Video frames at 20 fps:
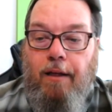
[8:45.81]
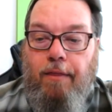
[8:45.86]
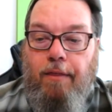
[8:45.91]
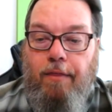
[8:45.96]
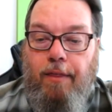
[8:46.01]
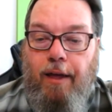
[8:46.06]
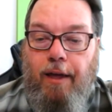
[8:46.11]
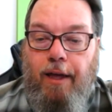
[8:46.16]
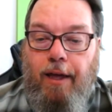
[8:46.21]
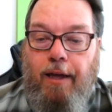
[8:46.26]

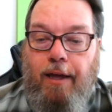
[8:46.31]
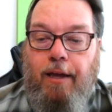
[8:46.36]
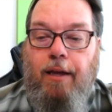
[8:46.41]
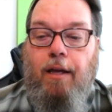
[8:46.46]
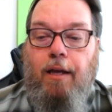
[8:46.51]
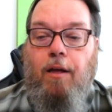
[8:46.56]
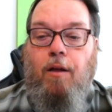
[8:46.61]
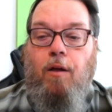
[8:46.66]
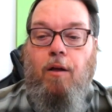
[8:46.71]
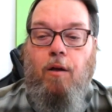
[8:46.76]
They
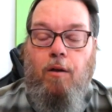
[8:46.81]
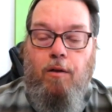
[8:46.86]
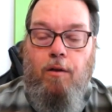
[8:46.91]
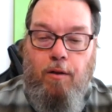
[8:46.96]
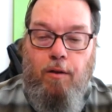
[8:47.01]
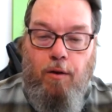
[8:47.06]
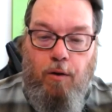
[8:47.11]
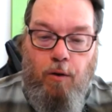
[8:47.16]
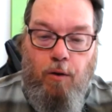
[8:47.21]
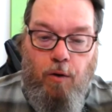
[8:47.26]

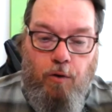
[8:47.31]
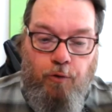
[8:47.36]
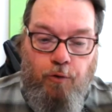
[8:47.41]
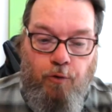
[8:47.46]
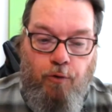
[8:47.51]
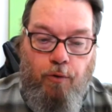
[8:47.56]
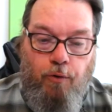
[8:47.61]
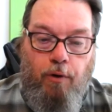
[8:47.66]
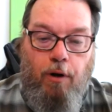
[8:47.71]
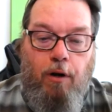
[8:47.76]

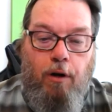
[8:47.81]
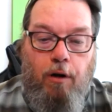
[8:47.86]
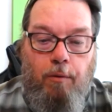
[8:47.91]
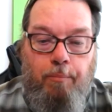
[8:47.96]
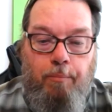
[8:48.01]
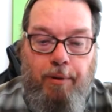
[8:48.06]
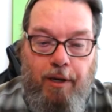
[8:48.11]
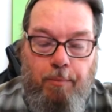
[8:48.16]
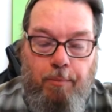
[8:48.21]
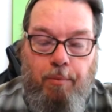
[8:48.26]
draw
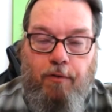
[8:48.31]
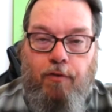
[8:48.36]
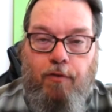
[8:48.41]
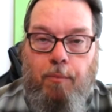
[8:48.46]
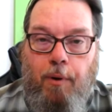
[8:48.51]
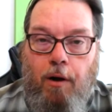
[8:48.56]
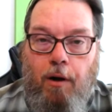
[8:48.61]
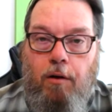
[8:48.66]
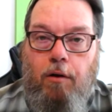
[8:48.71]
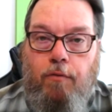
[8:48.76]
people from
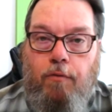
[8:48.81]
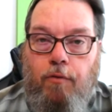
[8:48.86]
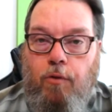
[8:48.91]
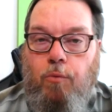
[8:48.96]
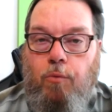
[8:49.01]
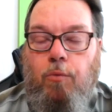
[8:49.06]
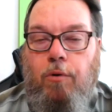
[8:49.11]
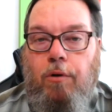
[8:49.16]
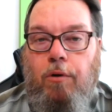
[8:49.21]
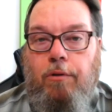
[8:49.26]
all over the
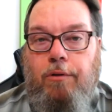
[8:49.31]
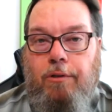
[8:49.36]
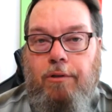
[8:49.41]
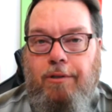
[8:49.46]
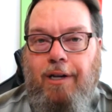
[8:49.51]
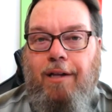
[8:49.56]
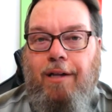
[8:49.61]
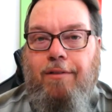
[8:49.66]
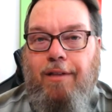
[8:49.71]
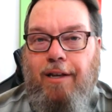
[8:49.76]
world to
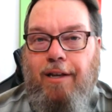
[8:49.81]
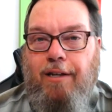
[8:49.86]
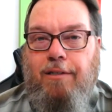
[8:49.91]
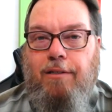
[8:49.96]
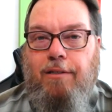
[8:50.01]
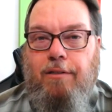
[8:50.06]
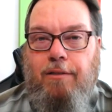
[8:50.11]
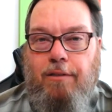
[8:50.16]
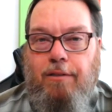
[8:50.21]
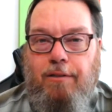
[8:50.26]
South
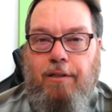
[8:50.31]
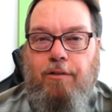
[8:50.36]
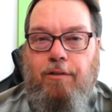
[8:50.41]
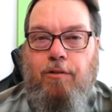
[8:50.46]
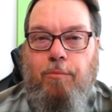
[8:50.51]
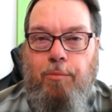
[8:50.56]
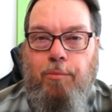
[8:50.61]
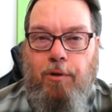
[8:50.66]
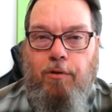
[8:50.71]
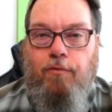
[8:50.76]
Texas to see their
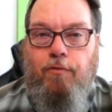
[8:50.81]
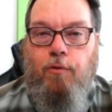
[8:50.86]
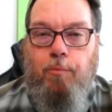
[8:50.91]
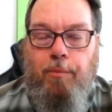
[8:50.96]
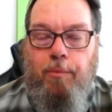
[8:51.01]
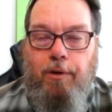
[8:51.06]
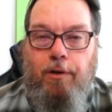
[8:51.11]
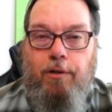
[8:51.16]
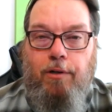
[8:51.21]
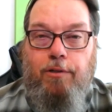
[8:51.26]
beautiful
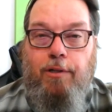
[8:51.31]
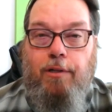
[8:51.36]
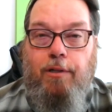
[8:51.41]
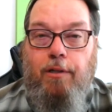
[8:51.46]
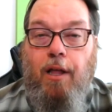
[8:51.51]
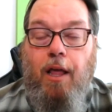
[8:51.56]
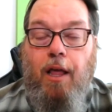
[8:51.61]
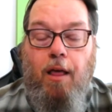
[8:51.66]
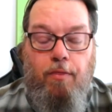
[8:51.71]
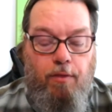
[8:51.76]
birds. And
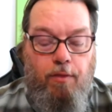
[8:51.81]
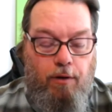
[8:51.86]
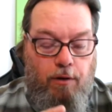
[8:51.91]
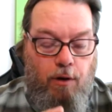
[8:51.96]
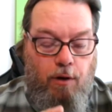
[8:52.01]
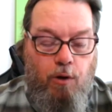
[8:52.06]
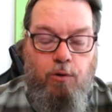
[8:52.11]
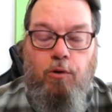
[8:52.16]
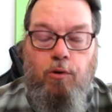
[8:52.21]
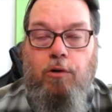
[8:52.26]
the
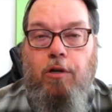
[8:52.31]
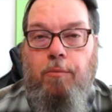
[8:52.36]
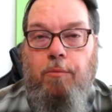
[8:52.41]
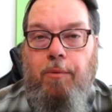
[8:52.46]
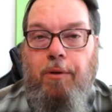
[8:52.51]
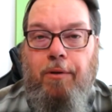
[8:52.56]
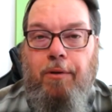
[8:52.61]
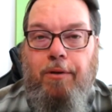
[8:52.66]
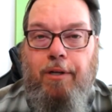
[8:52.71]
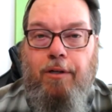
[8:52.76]
local
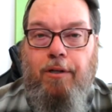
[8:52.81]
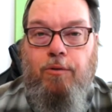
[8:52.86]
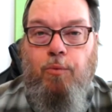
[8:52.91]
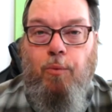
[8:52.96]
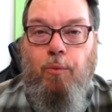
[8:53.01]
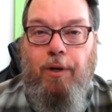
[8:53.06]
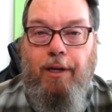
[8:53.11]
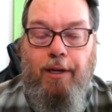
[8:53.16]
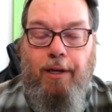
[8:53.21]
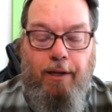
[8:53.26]
communities
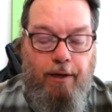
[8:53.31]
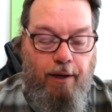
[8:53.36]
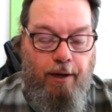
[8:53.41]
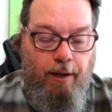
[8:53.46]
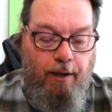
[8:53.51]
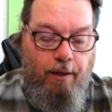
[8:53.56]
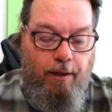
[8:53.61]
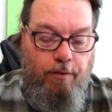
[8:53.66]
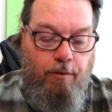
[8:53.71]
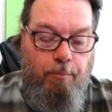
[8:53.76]
win,
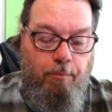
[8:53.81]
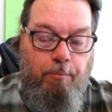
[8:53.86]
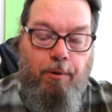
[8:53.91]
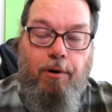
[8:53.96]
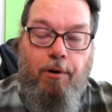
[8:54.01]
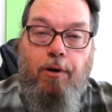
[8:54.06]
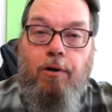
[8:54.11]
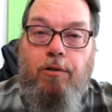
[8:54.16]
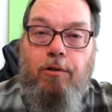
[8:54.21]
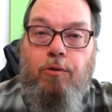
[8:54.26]
the
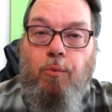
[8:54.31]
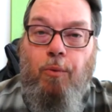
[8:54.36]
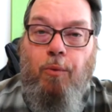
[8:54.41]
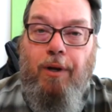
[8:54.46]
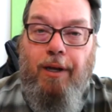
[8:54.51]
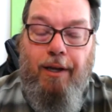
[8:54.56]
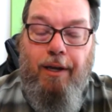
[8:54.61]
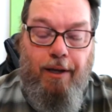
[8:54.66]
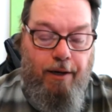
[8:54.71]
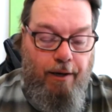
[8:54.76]
birds
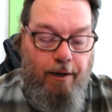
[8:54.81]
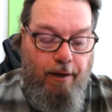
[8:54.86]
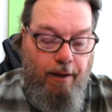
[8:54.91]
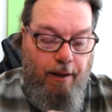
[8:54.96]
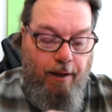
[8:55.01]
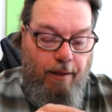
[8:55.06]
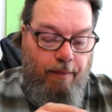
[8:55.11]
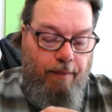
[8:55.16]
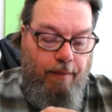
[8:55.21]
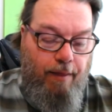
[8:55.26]
win,
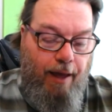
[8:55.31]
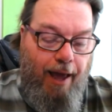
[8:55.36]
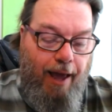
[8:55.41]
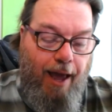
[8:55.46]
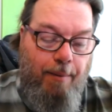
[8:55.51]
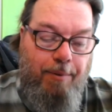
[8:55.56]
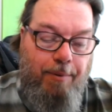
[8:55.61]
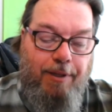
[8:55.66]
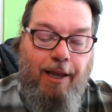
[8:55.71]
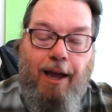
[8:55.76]
the
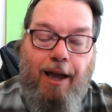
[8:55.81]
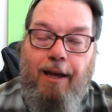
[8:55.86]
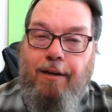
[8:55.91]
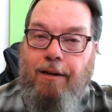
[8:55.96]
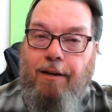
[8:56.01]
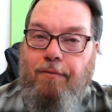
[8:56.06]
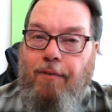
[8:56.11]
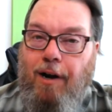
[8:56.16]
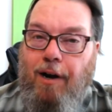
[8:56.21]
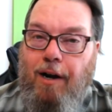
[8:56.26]
habitat and
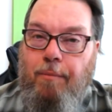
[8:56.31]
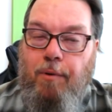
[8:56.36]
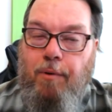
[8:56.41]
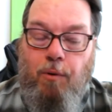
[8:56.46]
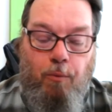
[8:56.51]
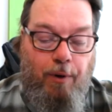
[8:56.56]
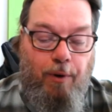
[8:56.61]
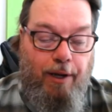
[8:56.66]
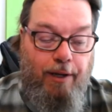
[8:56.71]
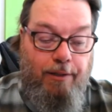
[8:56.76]
environment
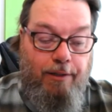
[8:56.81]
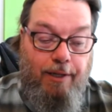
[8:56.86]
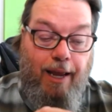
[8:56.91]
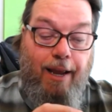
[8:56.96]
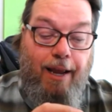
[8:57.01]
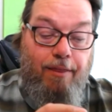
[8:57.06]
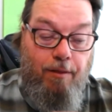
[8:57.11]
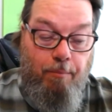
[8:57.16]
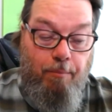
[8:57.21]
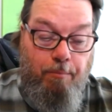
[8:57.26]
wins,
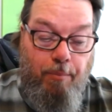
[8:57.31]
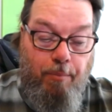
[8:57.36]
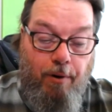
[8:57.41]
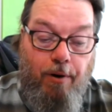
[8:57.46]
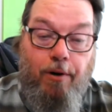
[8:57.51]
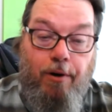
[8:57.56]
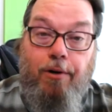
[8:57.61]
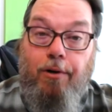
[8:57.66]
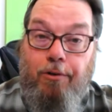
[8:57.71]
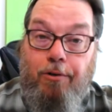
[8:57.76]
and the
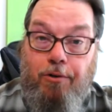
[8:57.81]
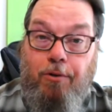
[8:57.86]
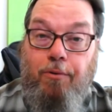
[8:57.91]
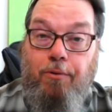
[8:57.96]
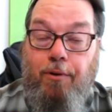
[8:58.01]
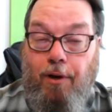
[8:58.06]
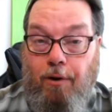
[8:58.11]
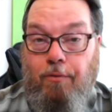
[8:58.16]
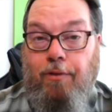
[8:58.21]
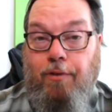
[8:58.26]
birders who
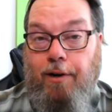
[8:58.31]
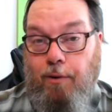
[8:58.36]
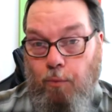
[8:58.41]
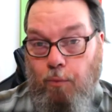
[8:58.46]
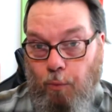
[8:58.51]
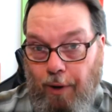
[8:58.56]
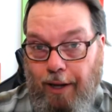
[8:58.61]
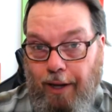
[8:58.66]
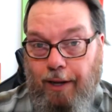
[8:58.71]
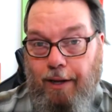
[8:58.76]
go there
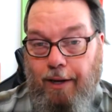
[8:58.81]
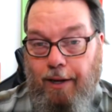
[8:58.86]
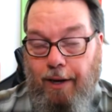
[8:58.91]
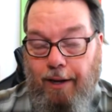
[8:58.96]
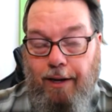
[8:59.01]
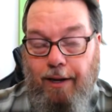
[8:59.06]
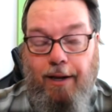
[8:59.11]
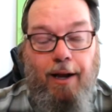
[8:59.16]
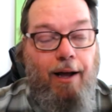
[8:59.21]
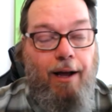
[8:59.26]
win.
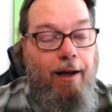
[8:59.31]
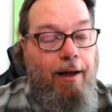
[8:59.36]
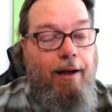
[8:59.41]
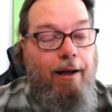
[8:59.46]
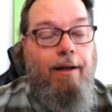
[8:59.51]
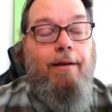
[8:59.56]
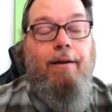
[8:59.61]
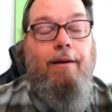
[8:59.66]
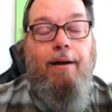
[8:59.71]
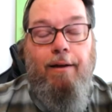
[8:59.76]
And
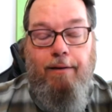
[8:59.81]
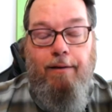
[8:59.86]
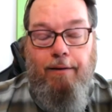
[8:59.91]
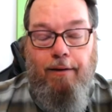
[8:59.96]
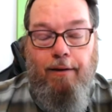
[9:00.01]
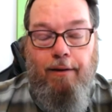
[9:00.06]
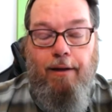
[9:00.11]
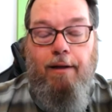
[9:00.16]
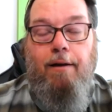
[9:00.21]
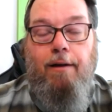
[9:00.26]
I, I
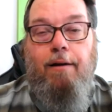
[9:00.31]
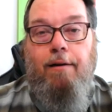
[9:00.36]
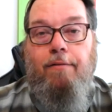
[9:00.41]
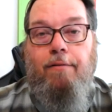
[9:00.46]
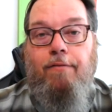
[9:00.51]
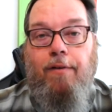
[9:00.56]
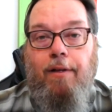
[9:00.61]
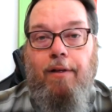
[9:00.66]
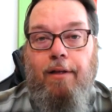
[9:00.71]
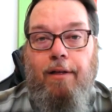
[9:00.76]
love
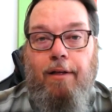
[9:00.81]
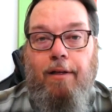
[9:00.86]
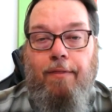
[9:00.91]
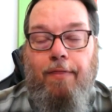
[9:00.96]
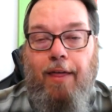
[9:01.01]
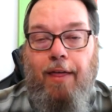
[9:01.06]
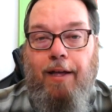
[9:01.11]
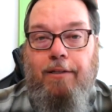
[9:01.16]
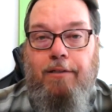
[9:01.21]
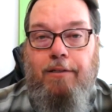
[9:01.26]

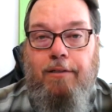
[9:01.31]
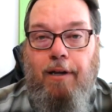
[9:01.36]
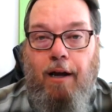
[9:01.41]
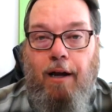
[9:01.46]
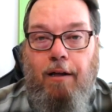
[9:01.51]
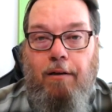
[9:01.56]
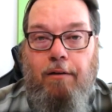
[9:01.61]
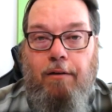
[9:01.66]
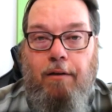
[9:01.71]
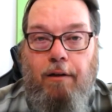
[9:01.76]
that
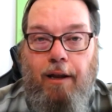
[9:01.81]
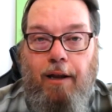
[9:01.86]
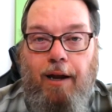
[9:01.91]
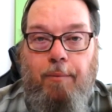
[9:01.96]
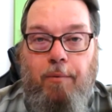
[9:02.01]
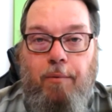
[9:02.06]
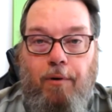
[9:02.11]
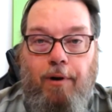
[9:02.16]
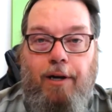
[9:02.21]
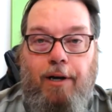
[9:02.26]
style of
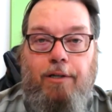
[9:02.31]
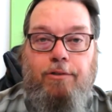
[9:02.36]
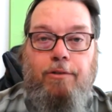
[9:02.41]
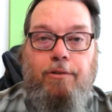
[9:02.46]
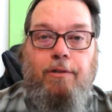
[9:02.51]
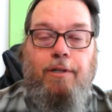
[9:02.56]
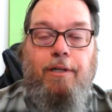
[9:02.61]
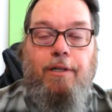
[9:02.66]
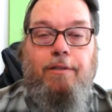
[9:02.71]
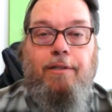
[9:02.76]

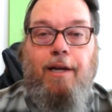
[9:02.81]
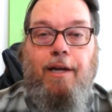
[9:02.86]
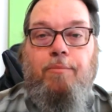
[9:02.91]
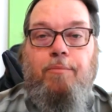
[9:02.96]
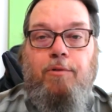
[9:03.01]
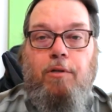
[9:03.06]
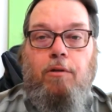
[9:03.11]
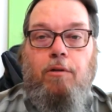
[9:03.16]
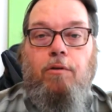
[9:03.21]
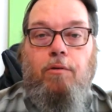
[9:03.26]
collaboration. It's
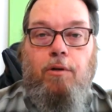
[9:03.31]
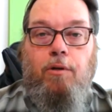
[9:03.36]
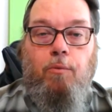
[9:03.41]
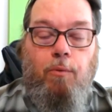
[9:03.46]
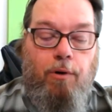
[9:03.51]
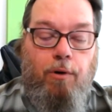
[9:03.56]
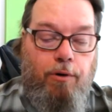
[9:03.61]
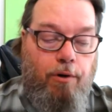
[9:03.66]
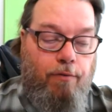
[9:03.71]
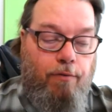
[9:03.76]
absolutely
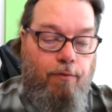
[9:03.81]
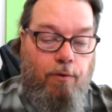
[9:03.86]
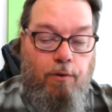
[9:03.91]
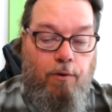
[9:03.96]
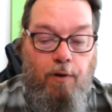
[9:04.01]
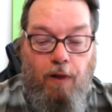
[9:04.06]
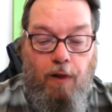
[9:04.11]
wonderful.